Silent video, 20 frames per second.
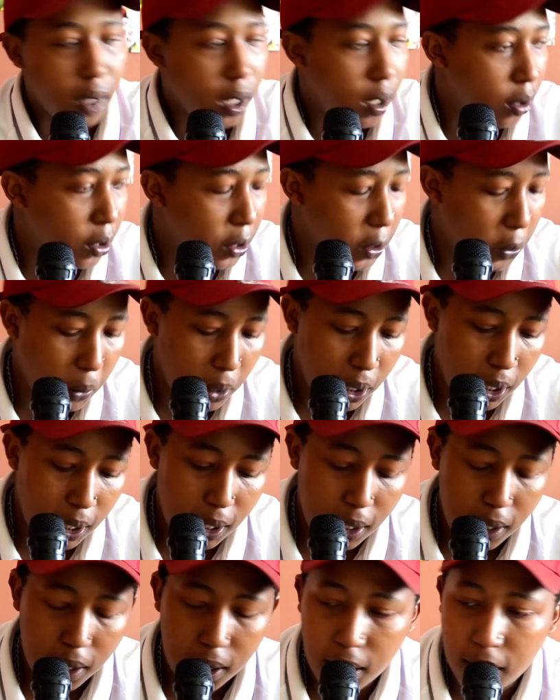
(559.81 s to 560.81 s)
you
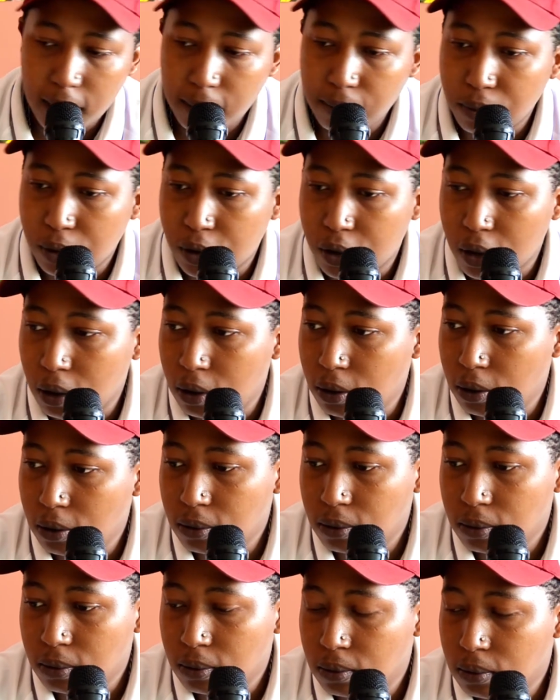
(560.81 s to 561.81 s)
know.
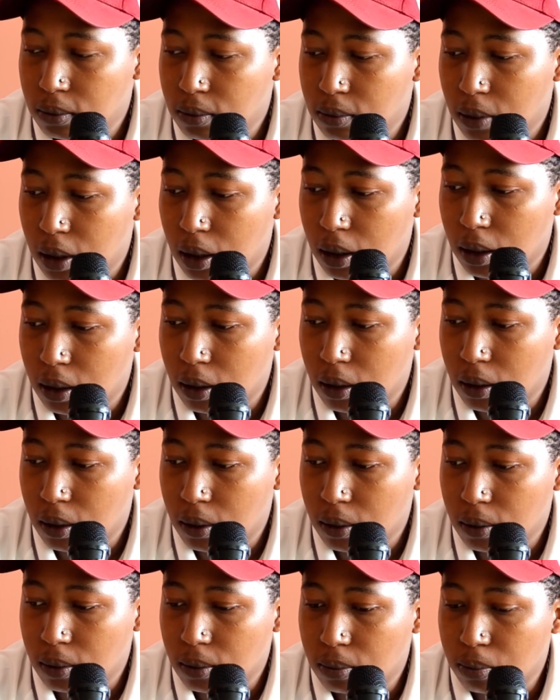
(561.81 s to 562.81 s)
So
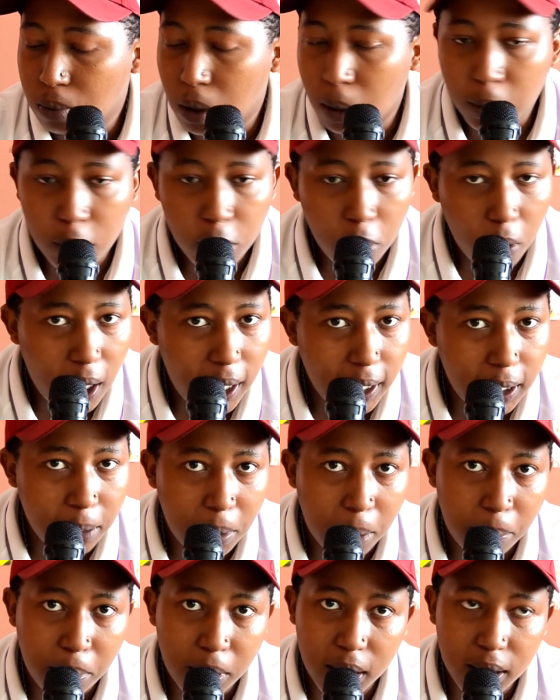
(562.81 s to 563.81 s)
Bobbi Wine,
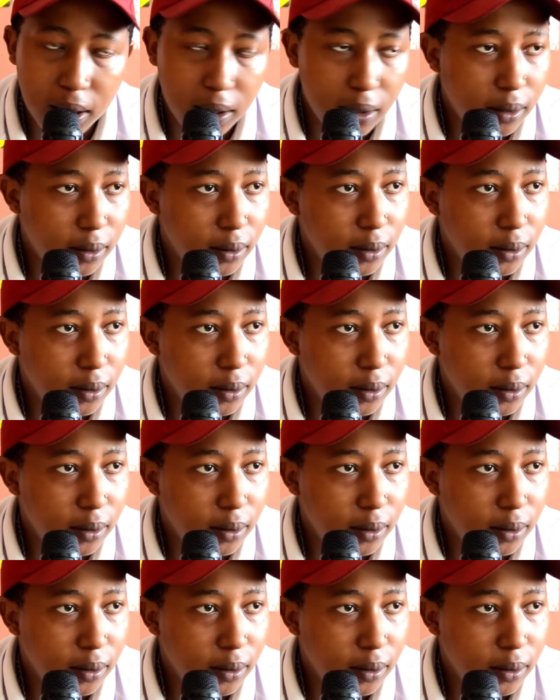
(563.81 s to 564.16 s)
my brother,